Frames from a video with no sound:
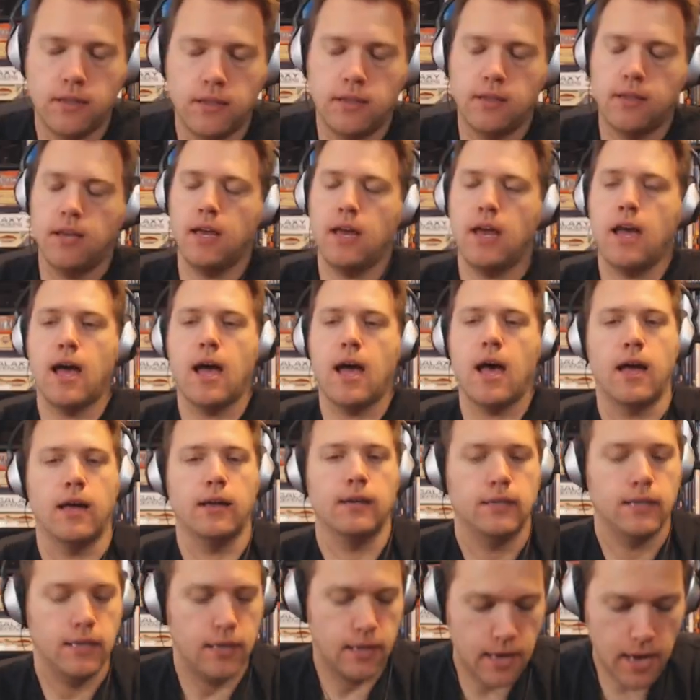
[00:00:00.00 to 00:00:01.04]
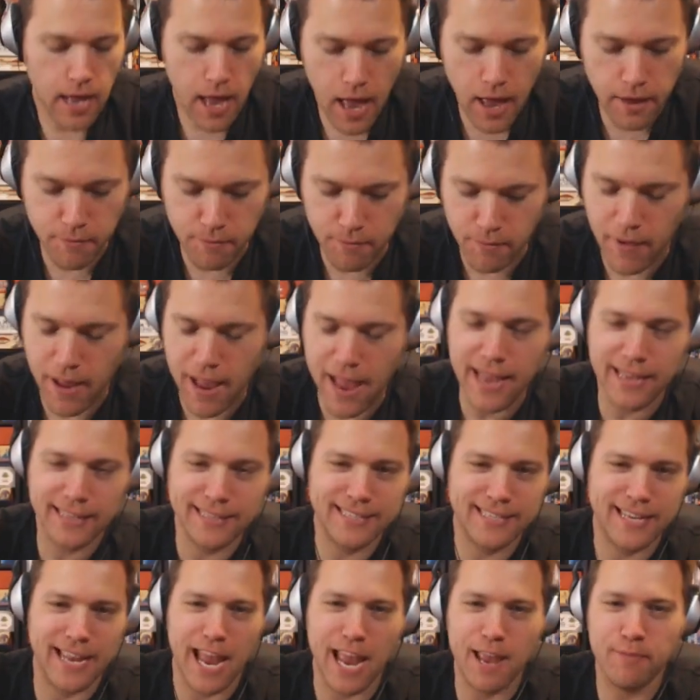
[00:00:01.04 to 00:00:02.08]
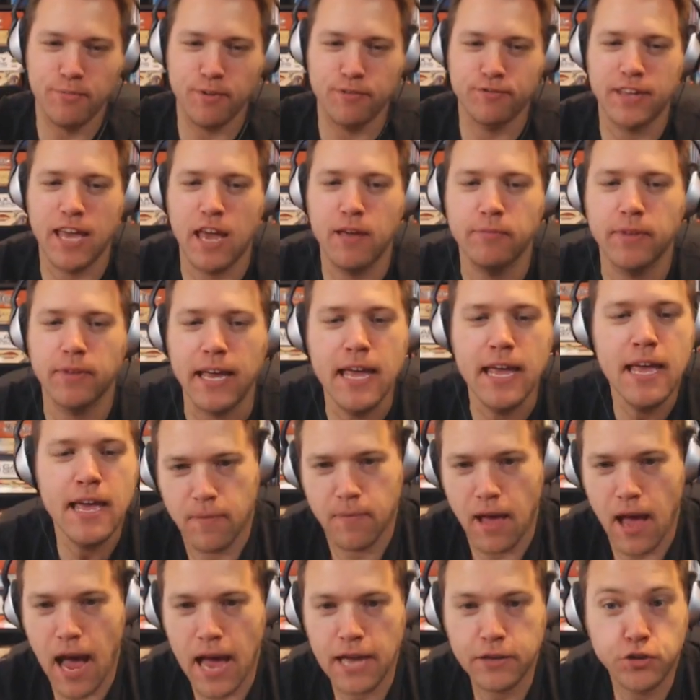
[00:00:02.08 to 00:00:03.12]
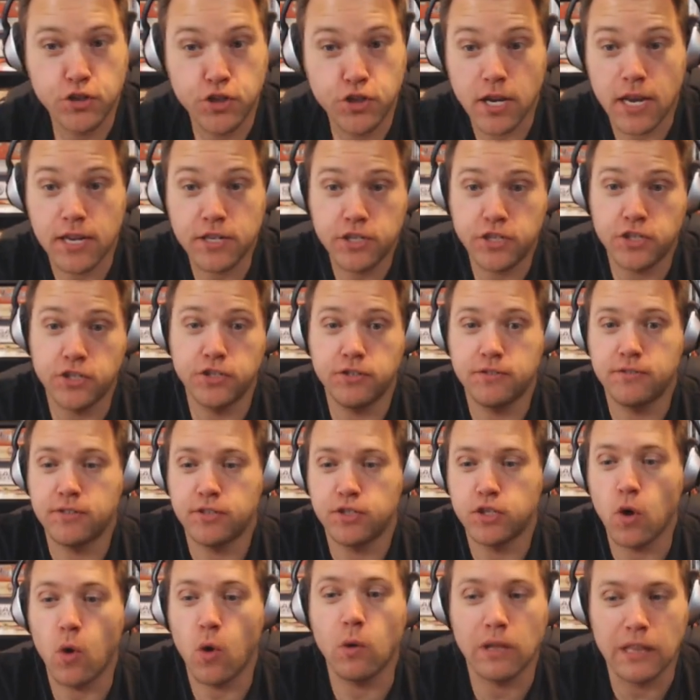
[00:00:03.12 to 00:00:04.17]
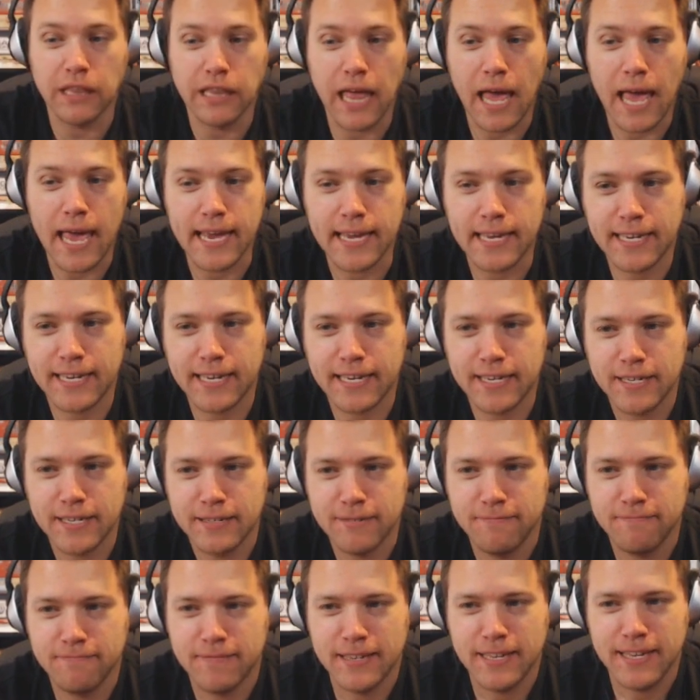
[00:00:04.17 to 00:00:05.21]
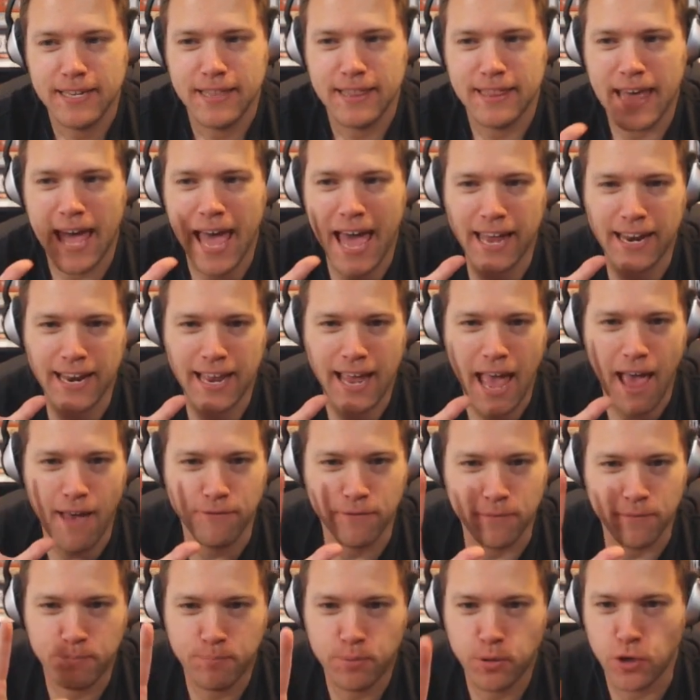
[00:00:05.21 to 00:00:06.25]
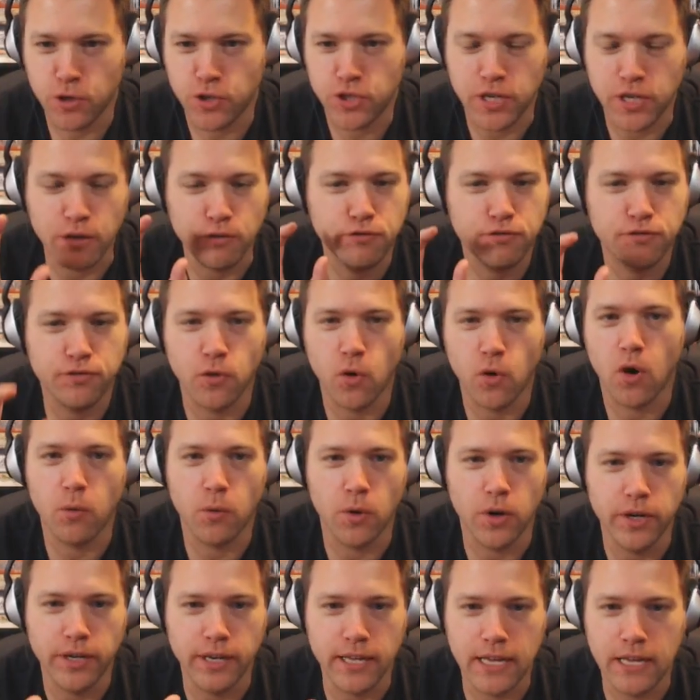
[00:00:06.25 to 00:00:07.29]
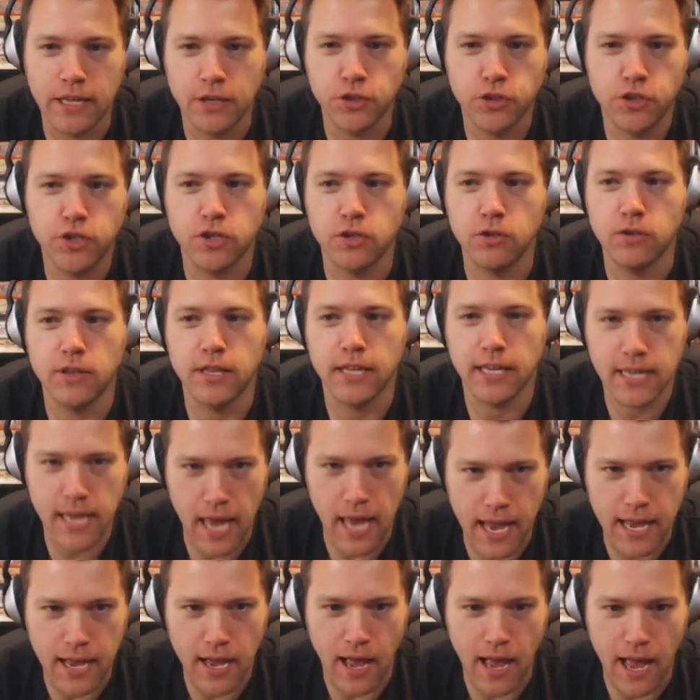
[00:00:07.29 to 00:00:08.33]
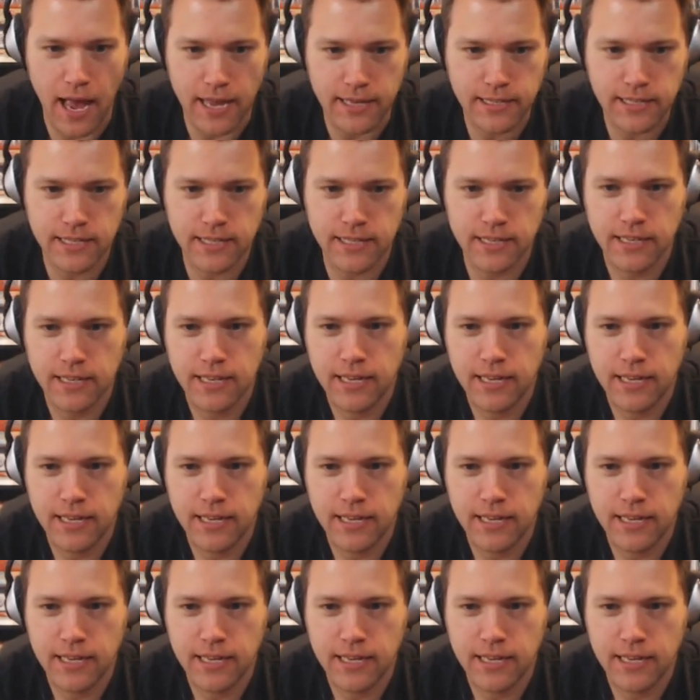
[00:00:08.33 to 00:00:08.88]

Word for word: Yeah, not my type of gameplay. I just don't like that pushing forward into the chaos